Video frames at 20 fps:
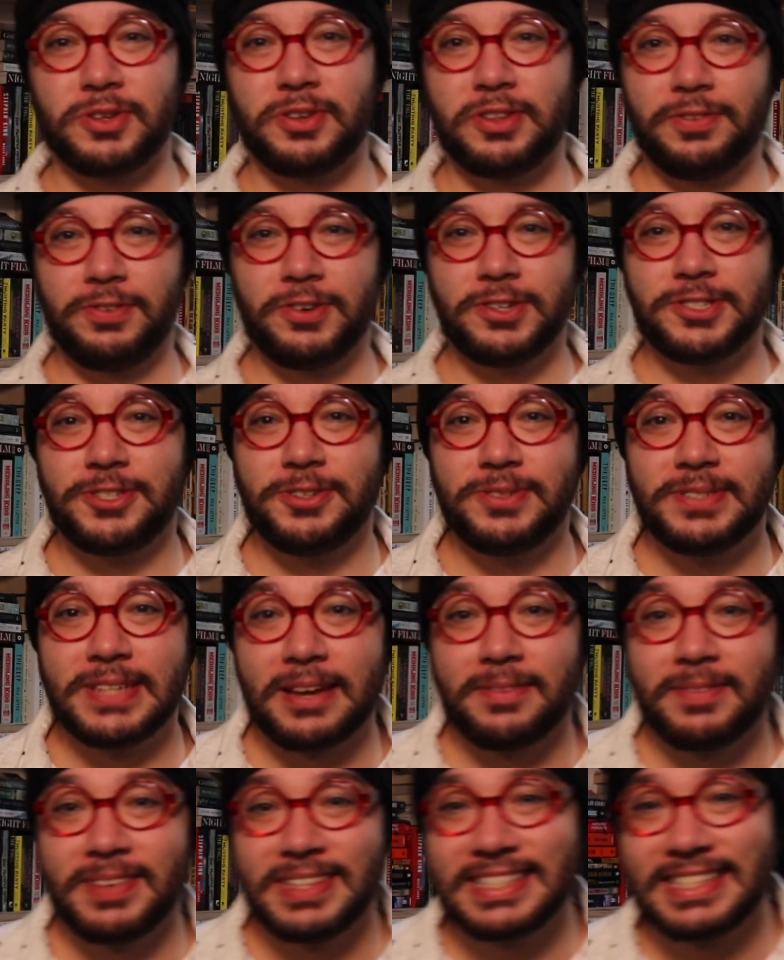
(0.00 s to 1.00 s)
are the first two
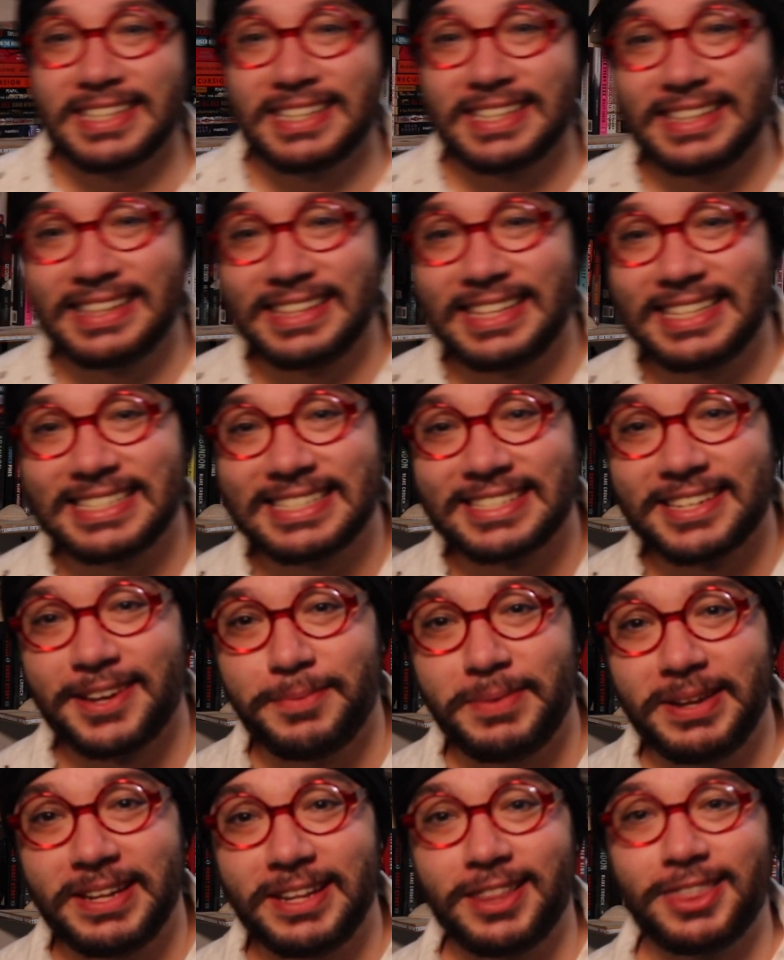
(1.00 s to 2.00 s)
segments. This is going
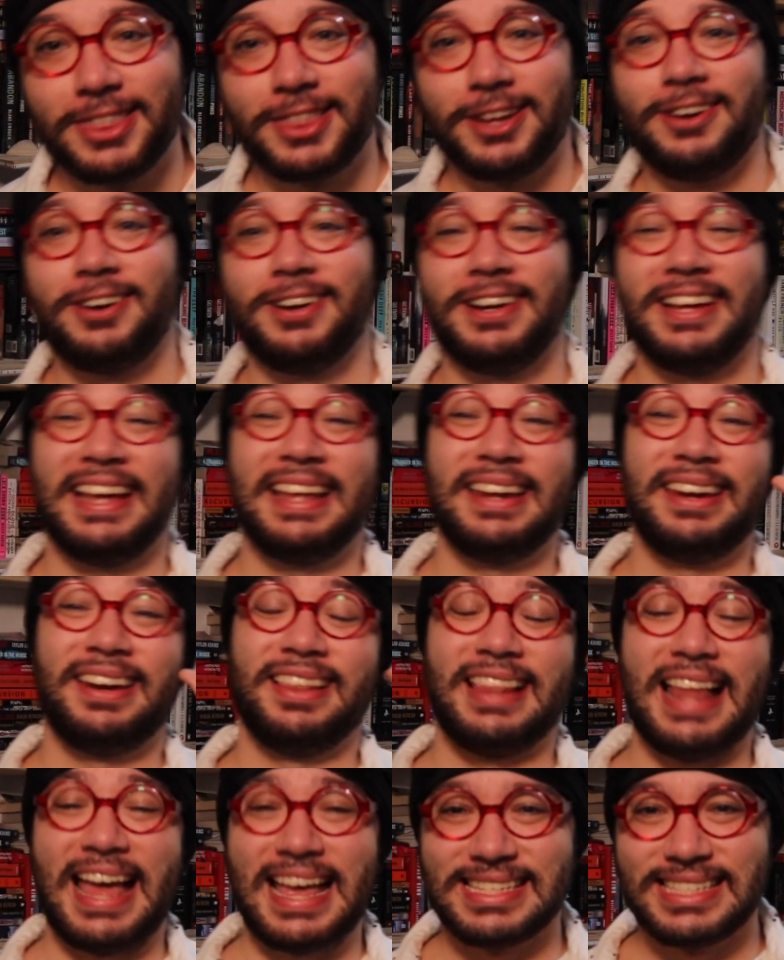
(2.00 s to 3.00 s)
to be the third and the
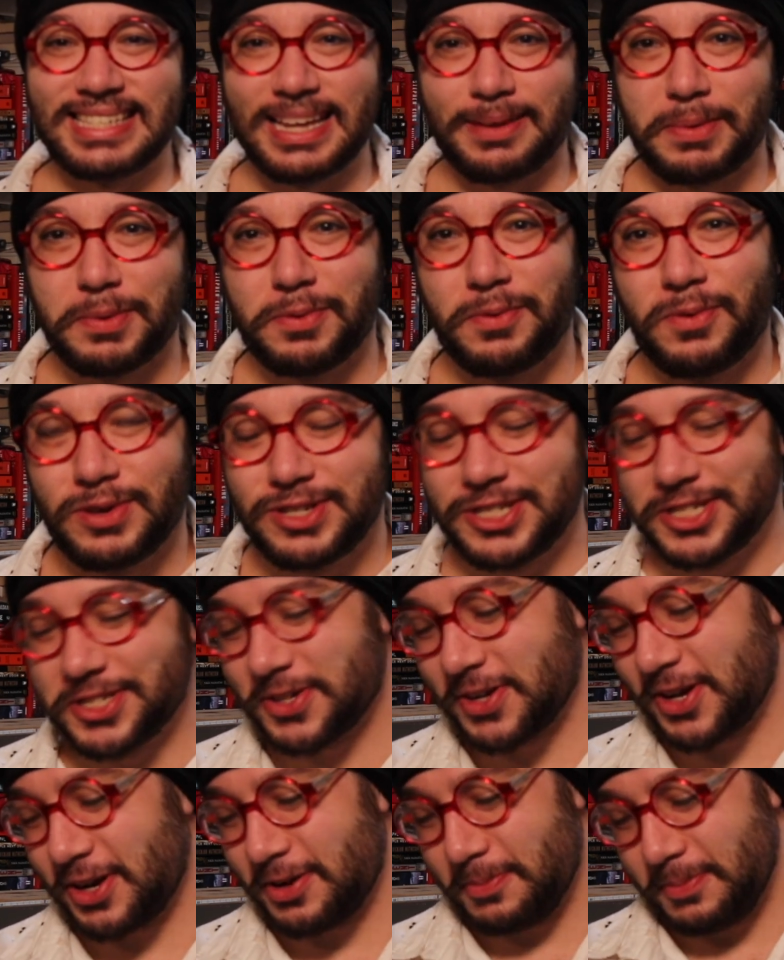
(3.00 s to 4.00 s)
last segment, which is
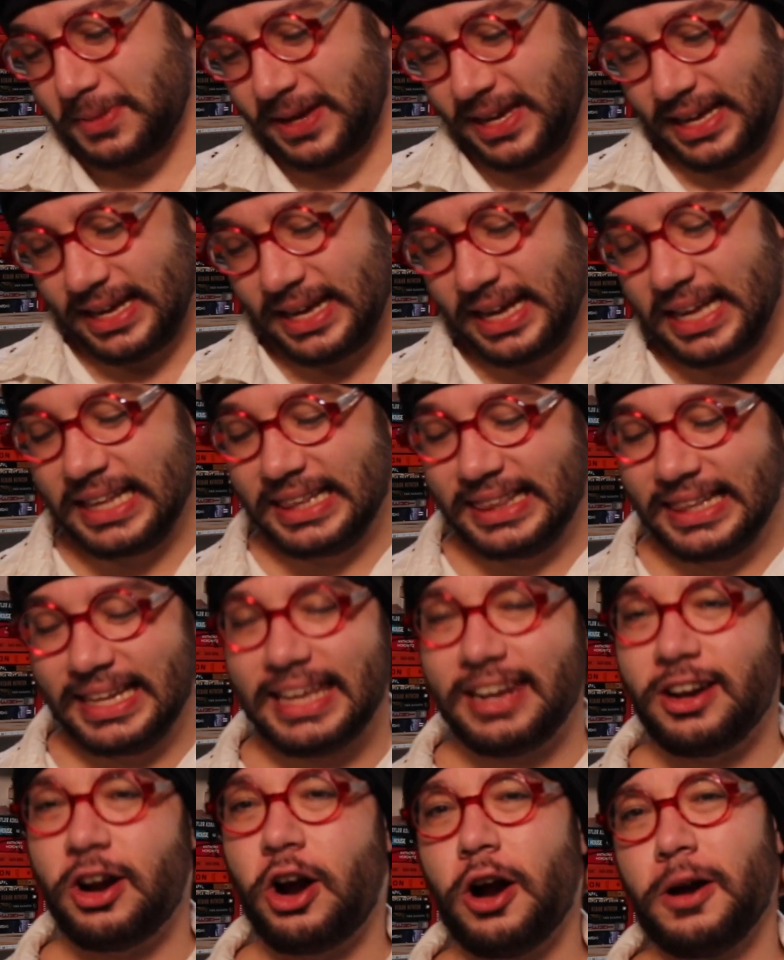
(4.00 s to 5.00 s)
going to be
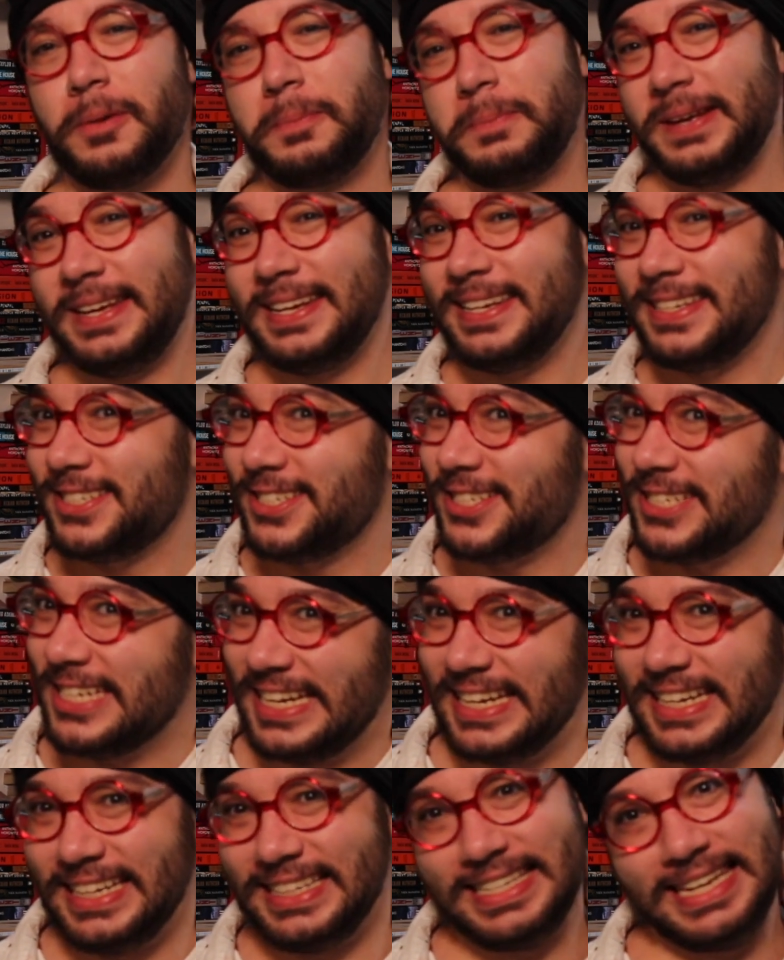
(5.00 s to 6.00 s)

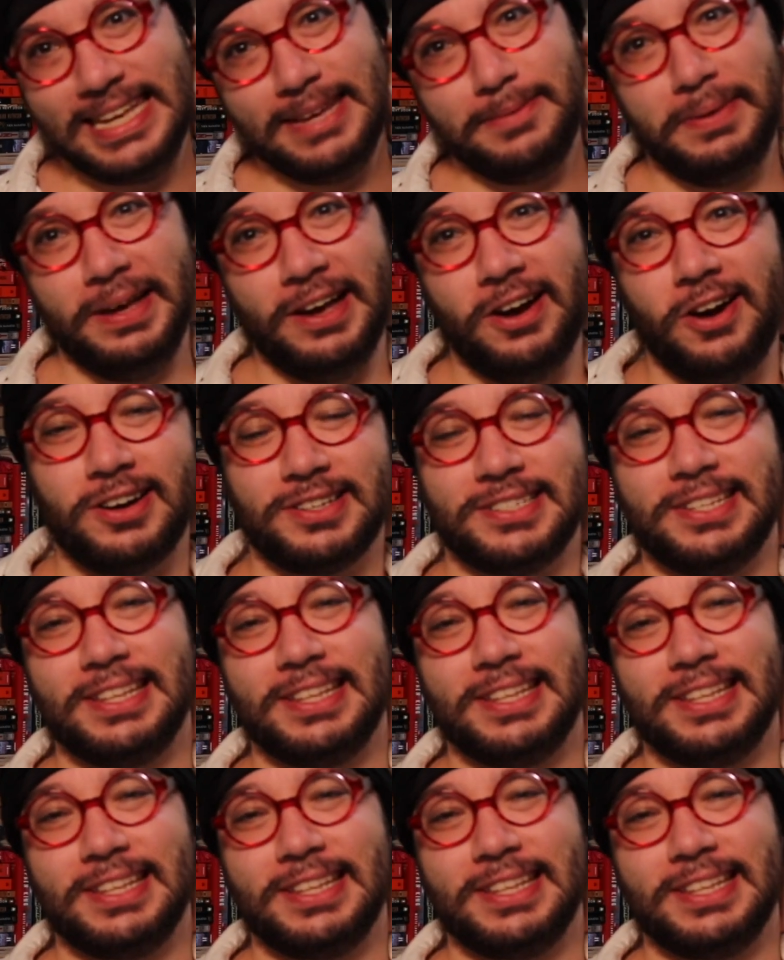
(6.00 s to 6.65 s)
LitRPG TBR.